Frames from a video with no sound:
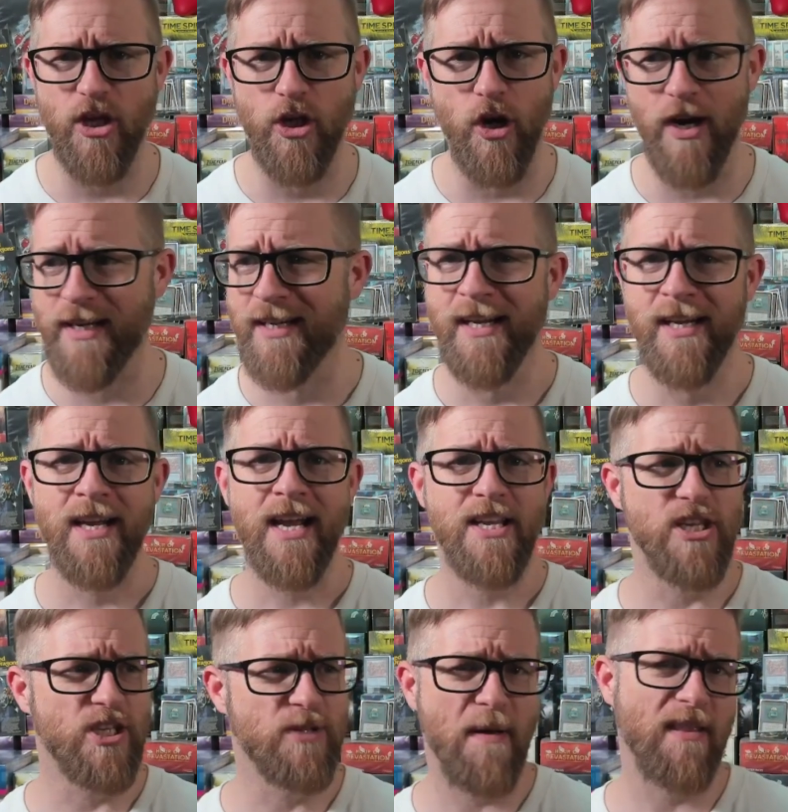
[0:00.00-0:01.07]
good.
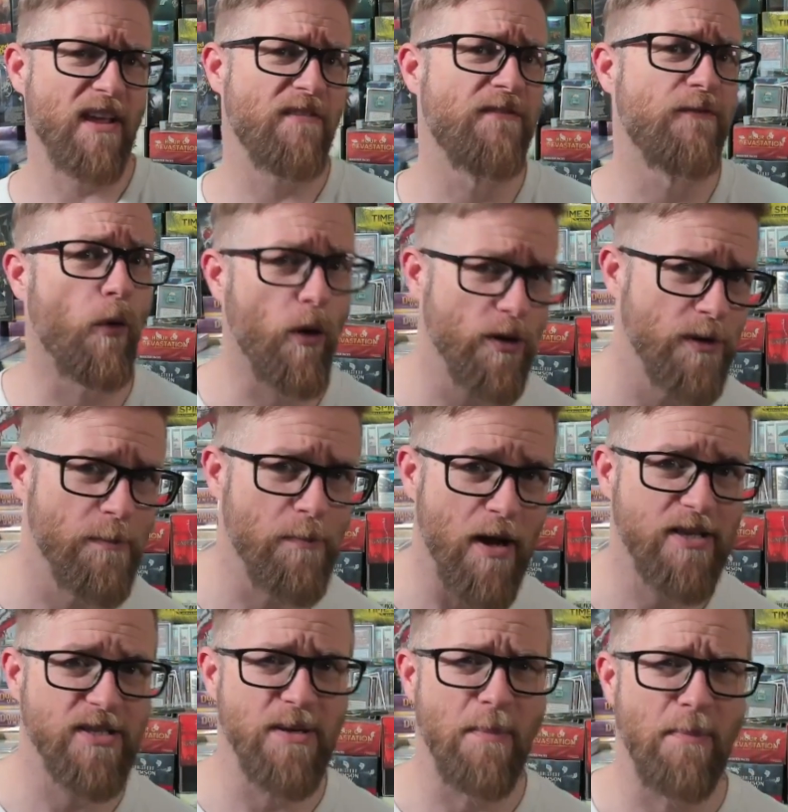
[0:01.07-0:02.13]
You spent like 400
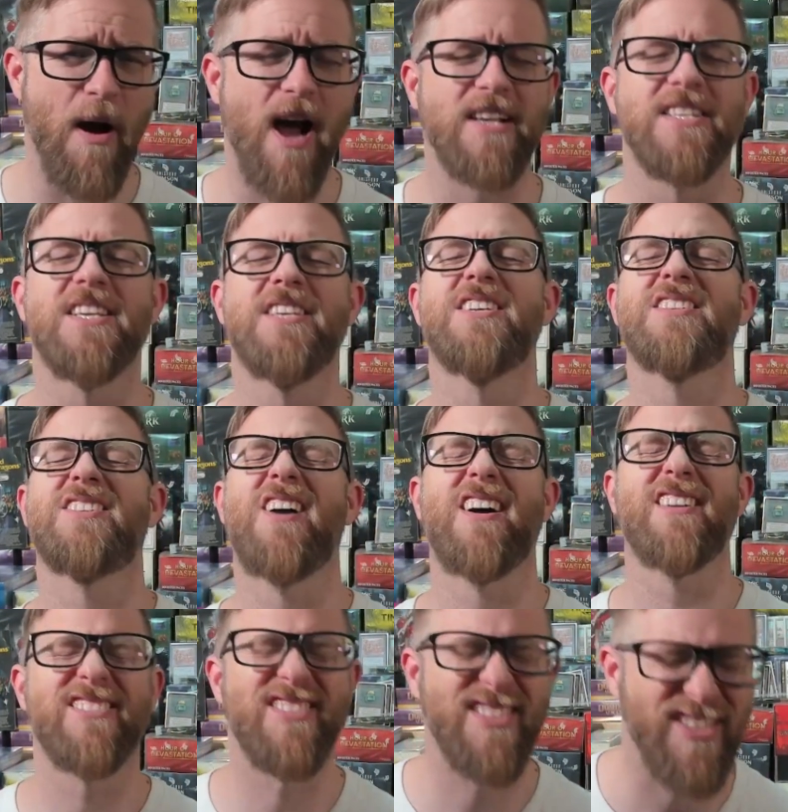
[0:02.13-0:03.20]
bucks in a box and you just
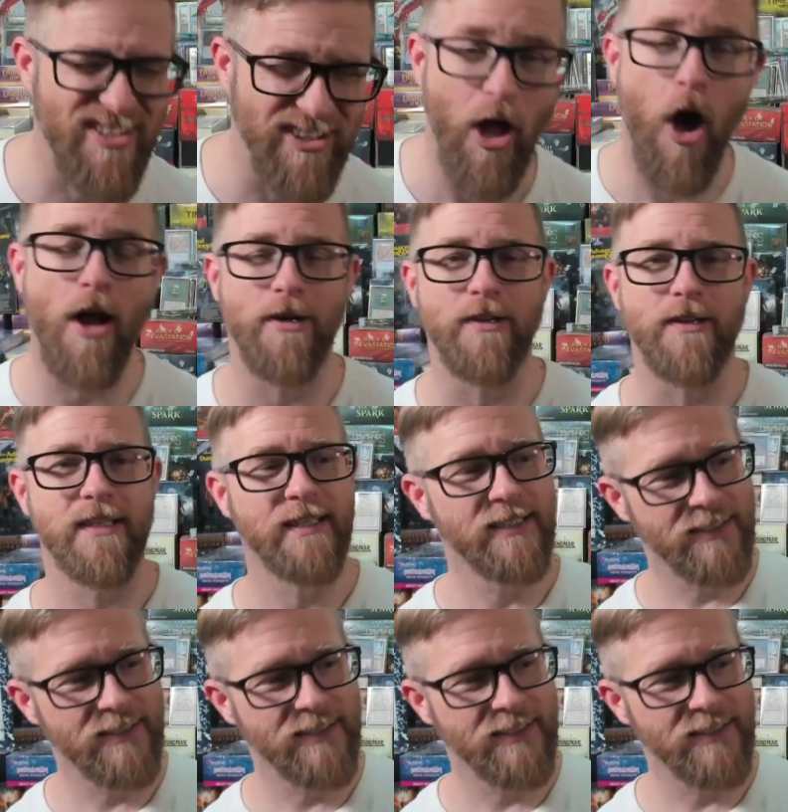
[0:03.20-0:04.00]
got slaughtered.